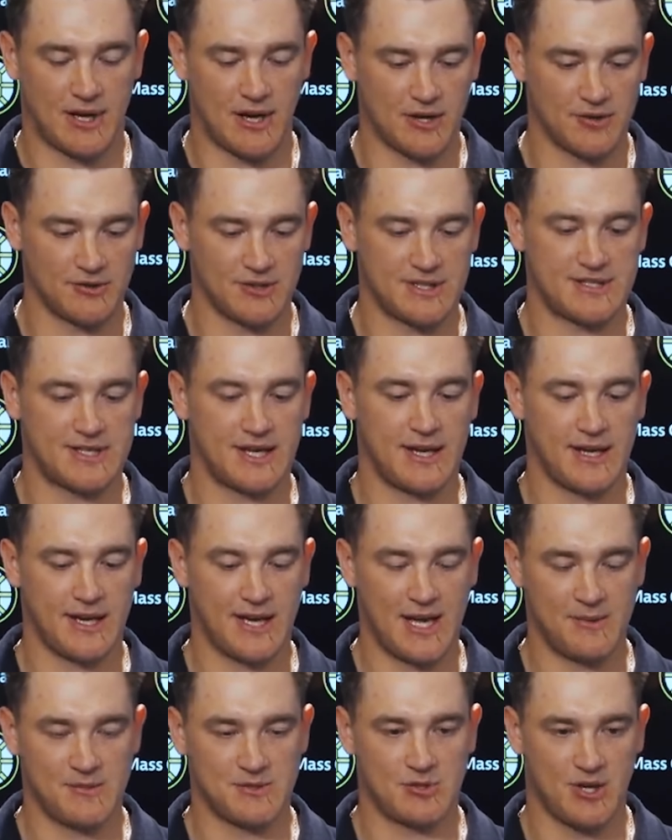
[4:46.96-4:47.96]
out of the 10
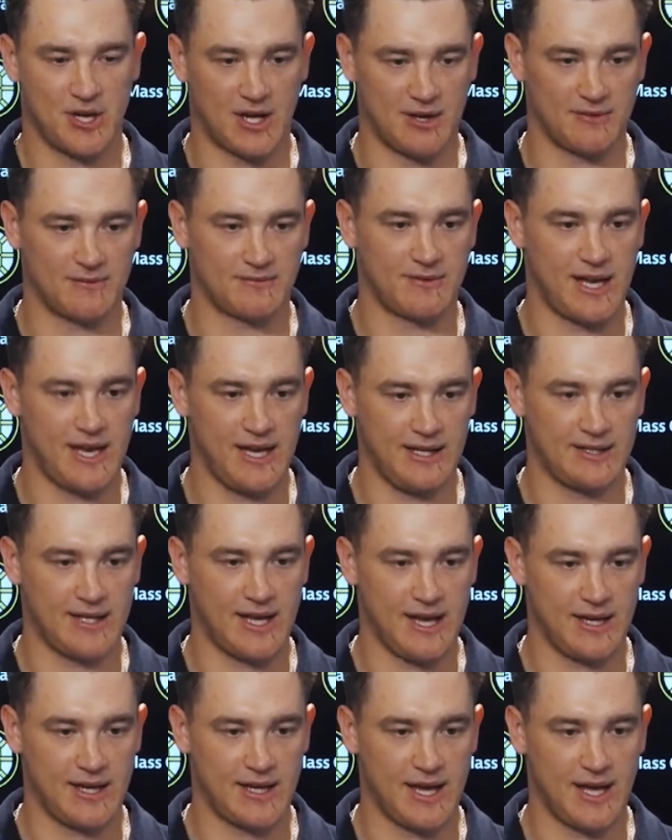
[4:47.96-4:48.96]
games, you have 8
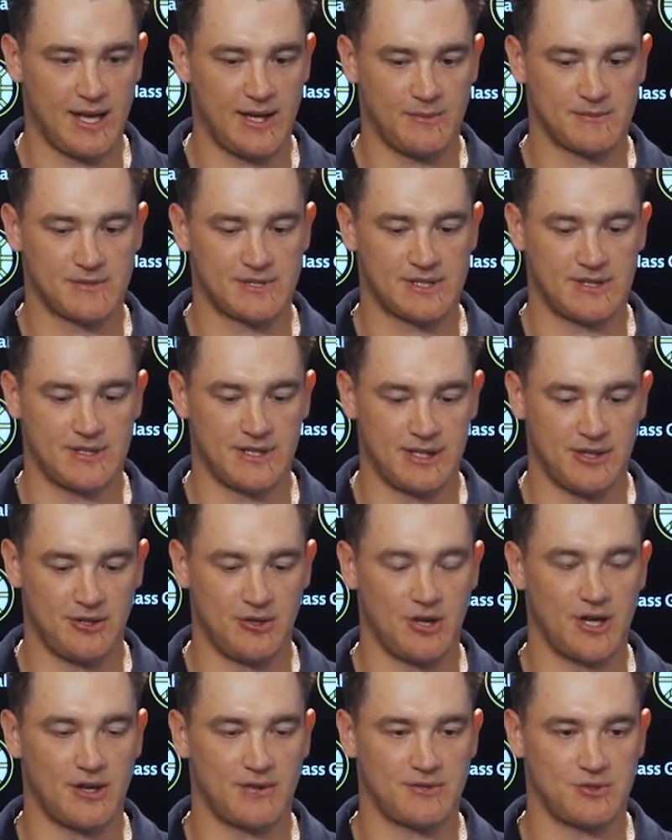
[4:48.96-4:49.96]
A games, and then you
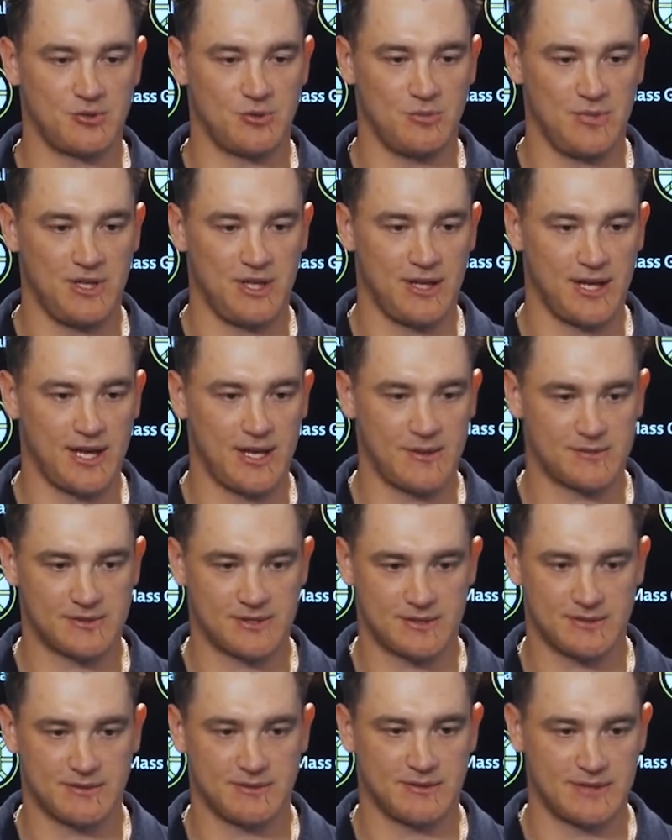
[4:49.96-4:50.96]
have 2 B
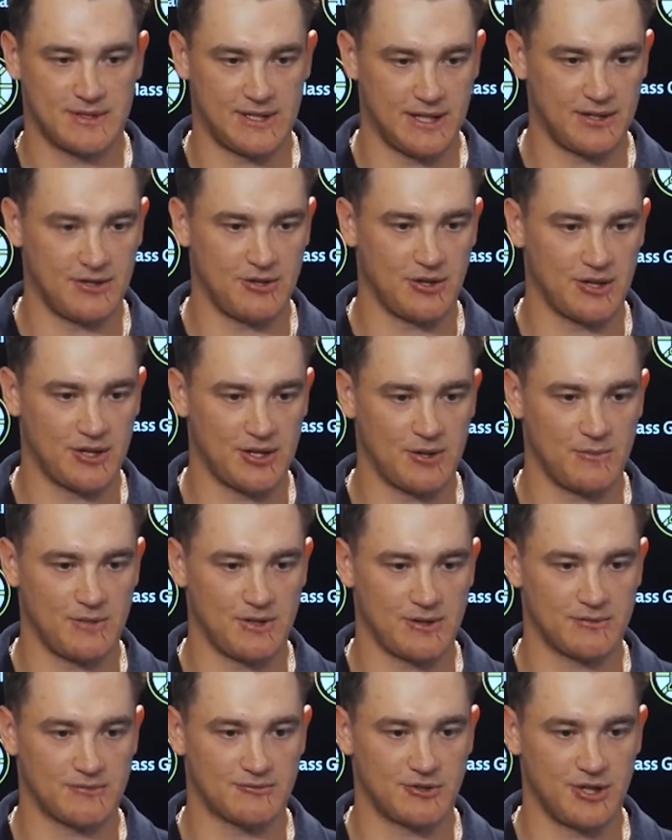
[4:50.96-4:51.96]
games, then you're going to
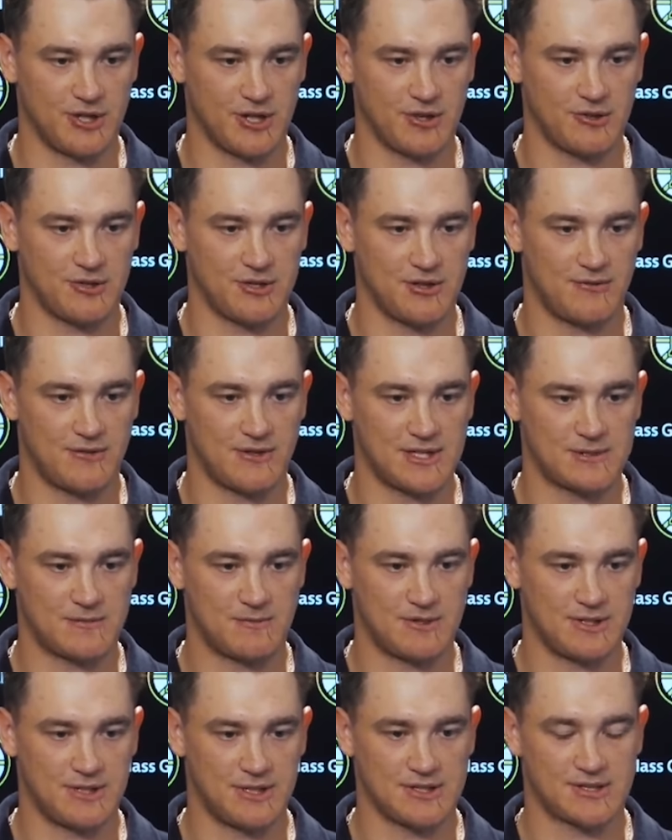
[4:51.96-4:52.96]
be really good
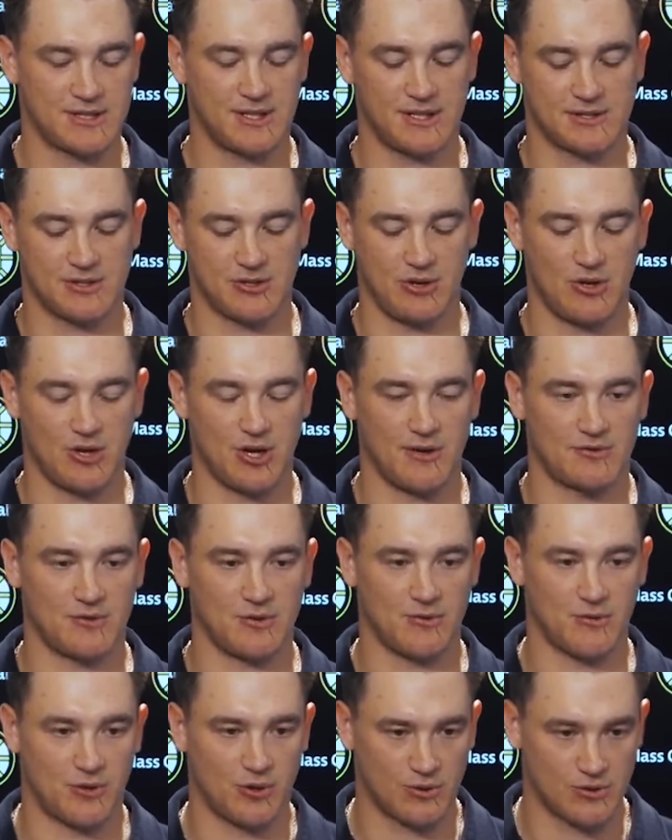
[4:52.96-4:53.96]
defenseman in this league, so you have to
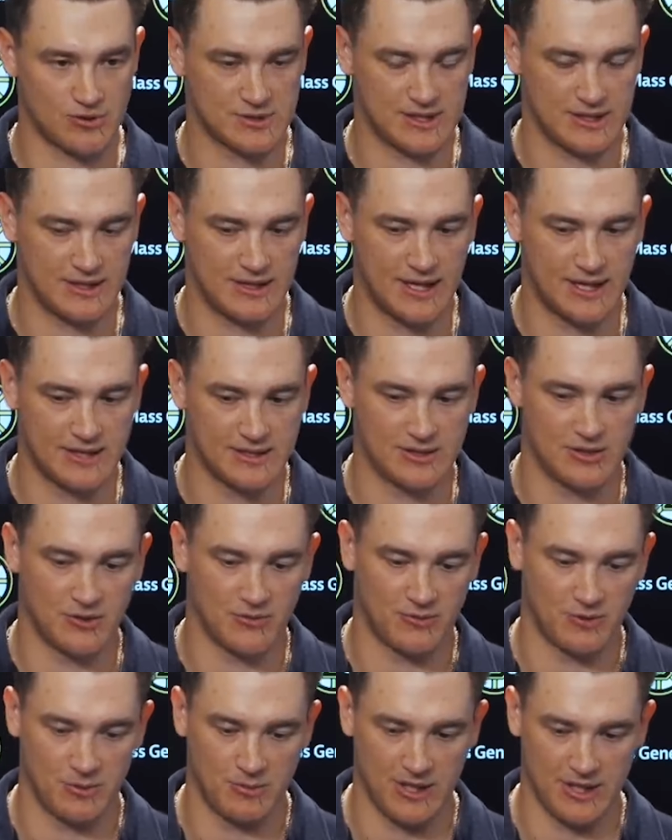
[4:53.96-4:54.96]
focus on that. So
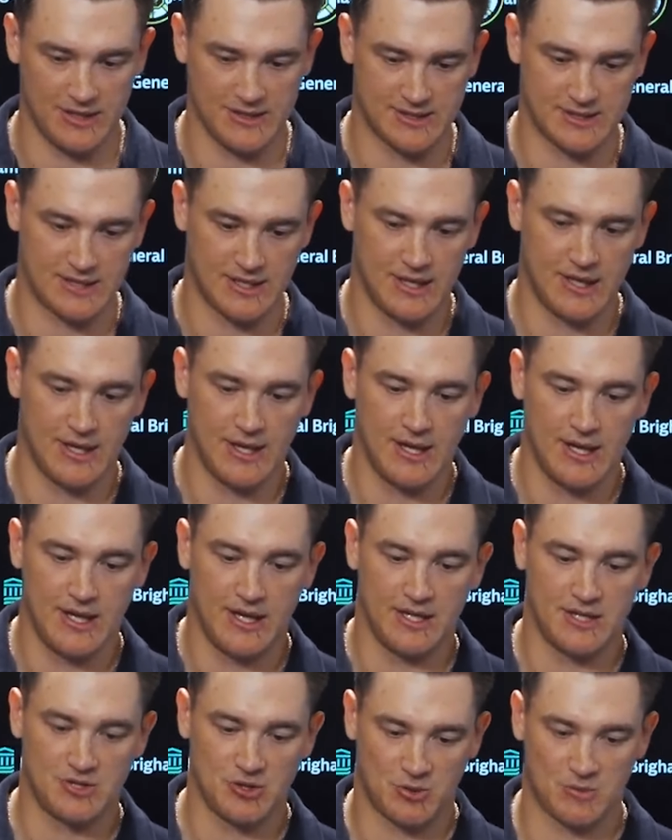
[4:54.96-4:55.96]
for me,
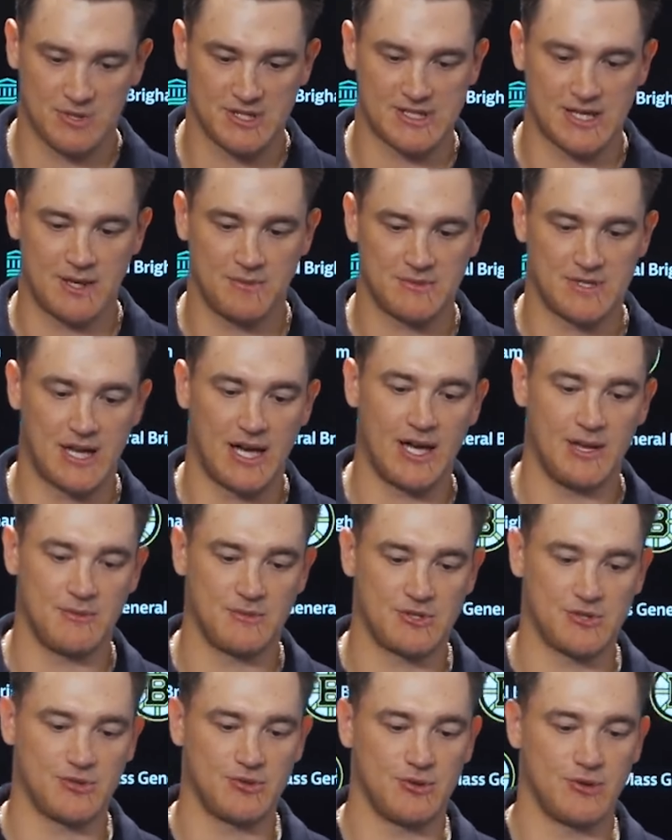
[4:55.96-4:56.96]
it took me some time
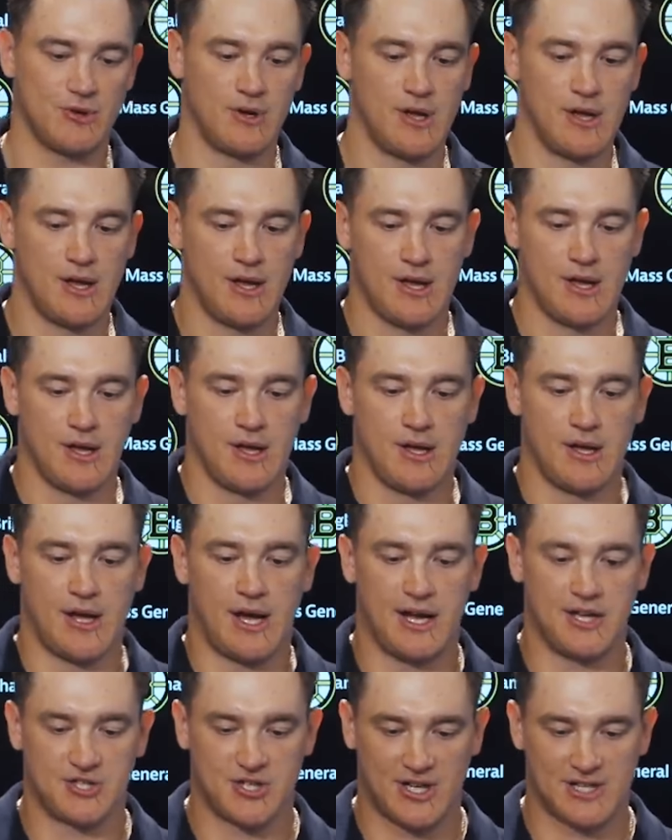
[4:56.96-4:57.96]
to
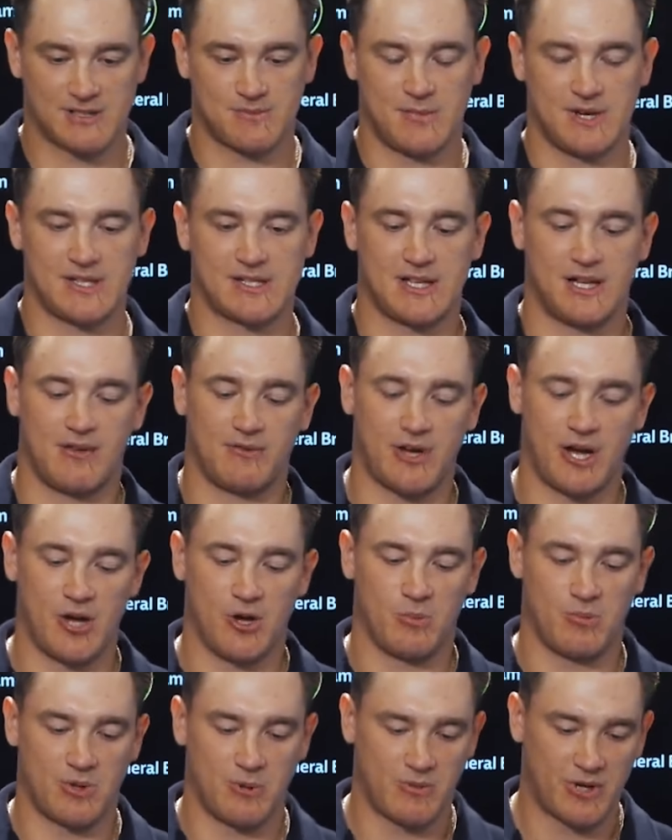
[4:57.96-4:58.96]
adjust myself, how
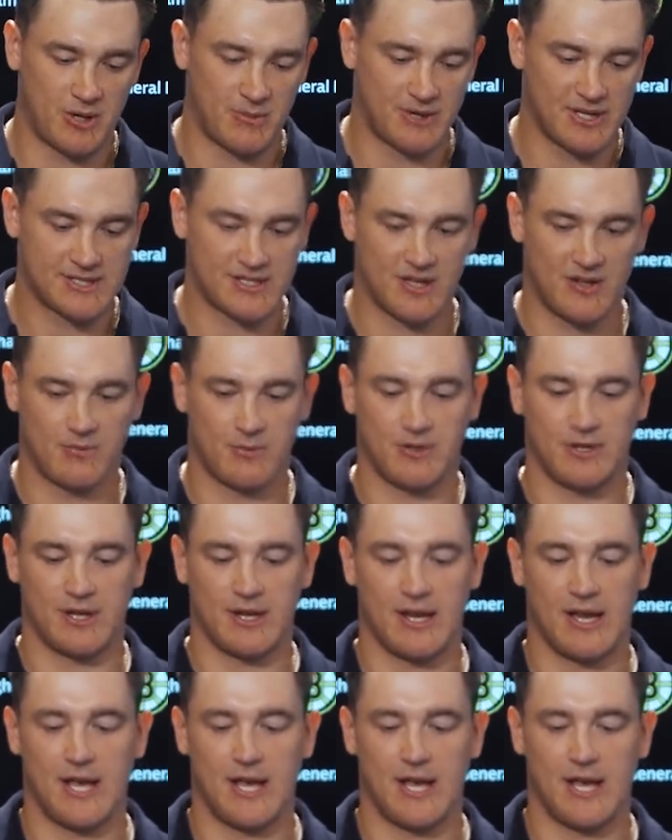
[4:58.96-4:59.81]
I prepare myself for the